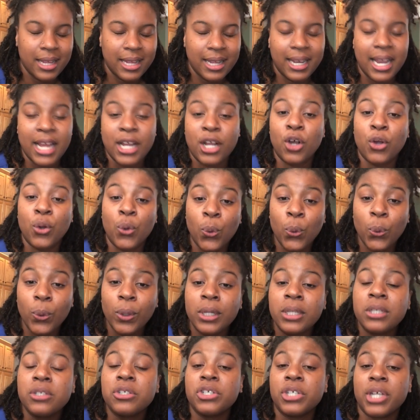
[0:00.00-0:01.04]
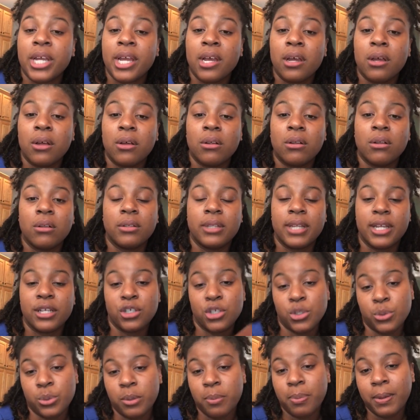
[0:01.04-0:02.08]
a cooling gel
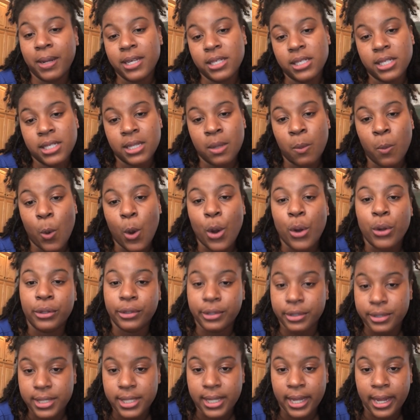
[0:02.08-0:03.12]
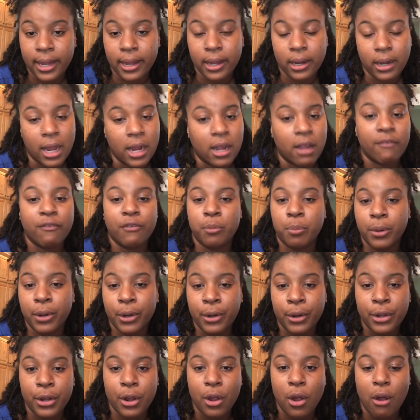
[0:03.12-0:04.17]
that you would place somewhere on your skin. Like if you put it
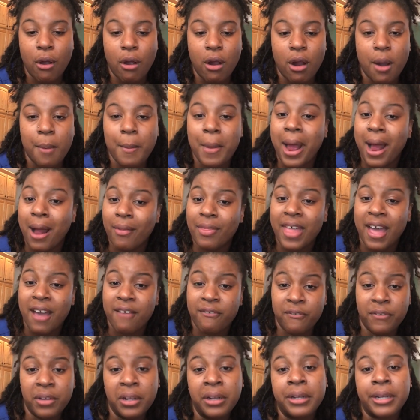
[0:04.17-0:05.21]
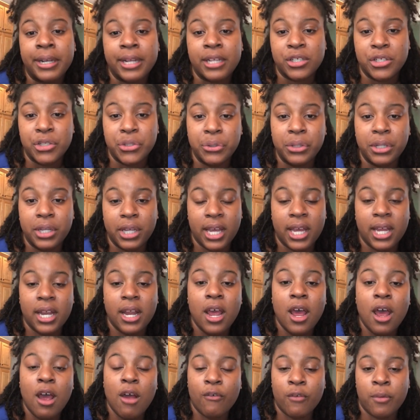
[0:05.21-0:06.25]
on your arm, how that feeling that you get
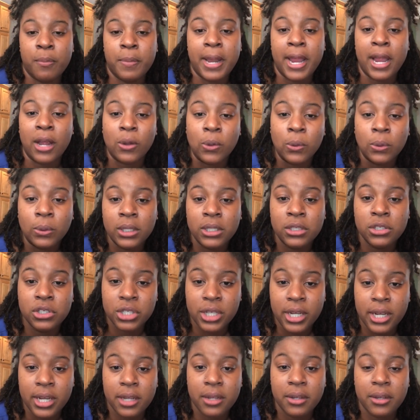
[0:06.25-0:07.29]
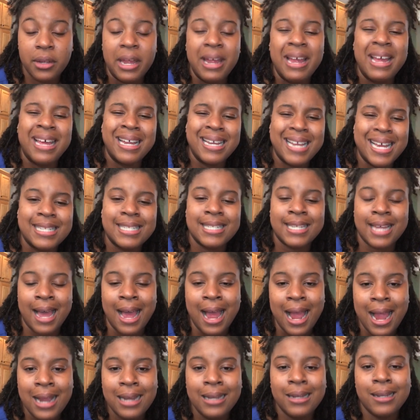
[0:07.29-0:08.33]
from that cooling gel, that's
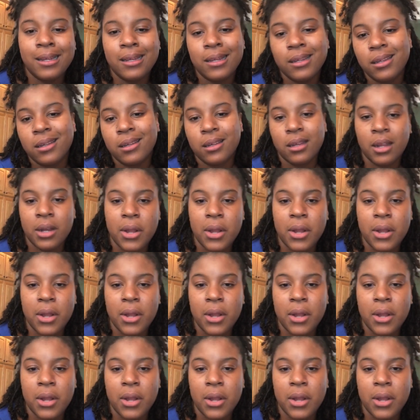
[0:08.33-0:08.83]
kind of,